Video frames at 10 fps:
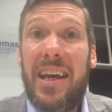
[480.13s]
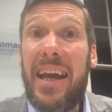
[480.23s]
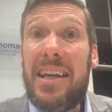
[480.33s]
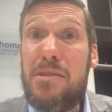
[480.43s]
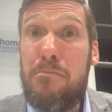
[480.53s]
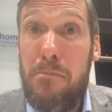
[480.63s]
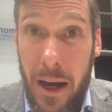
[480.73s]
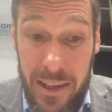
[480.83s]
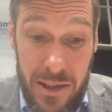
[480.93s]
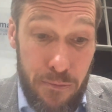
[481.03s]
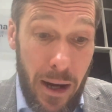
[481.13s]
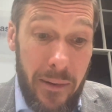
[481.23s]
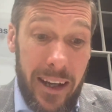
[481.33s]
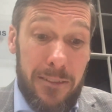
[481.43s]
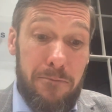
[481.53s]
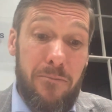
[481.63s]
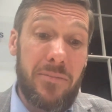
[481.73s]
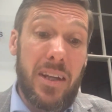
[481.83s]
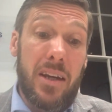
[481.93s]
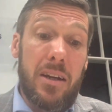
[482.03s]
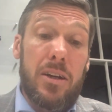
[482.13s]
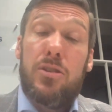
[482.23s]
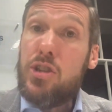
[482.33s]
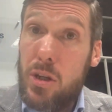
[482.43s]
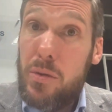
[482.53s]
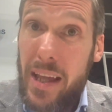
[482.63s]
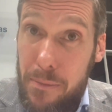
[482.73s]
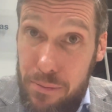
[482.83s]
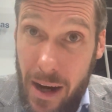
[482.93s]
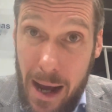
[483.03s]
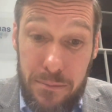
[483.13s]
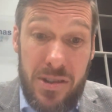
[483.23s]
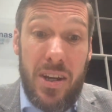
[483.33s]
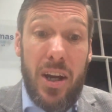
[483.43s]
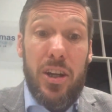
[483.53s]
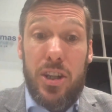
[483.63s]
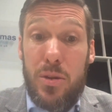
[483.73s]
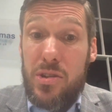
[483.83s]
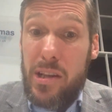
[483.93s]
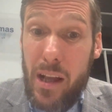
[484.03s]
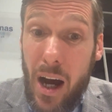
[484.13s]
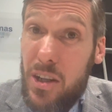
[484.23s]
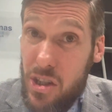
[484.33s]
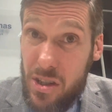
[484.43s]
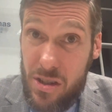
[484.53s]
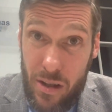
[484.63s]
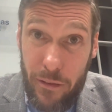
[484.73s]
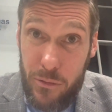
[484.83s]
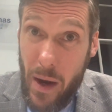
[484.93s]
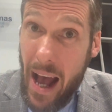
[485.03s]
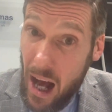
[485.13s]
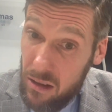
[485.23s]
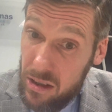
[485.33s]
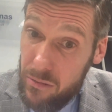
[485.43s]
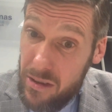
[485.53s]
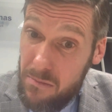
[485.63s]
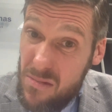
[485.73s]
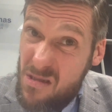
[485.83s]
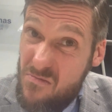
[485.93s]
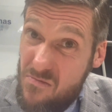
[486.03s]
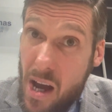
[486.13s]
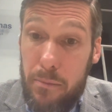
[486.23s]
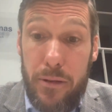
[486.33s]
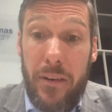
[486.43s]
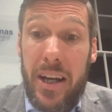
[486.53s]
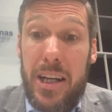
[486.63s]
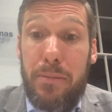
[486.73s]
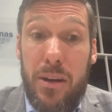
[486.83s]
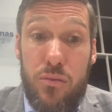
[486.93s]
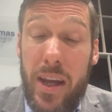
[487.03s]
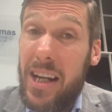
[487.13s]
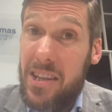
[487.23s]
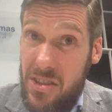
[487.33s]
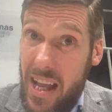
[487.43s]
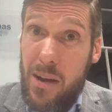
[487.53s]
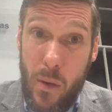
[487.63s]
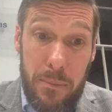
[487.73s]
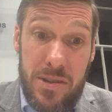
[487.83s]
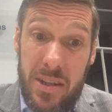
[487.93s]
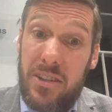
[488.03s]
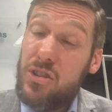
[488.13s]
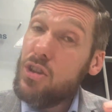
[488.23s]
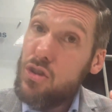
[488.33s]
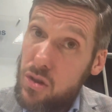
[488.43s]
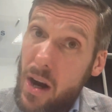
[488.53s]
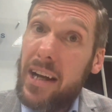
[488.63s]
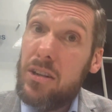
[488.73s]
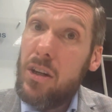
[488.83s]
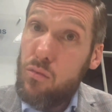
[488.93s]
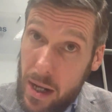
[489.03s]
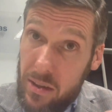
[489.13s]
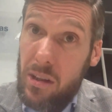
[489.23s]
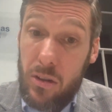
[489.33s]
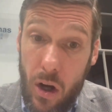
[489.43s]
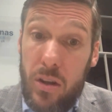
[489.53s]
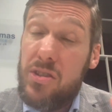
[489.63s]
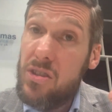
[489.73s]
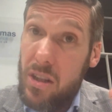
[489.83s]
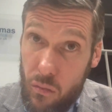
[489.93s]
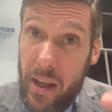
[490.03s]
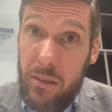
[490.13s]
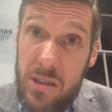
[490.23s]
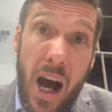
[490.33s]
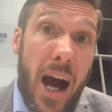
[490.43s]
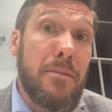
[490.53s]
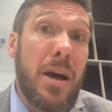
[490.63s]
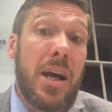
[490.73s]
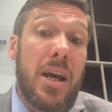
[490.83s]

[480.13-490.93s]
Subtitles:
it's mind-blowing. Do they perhaps use larger software algorithms provided by real estate websites to track rental costs in real time?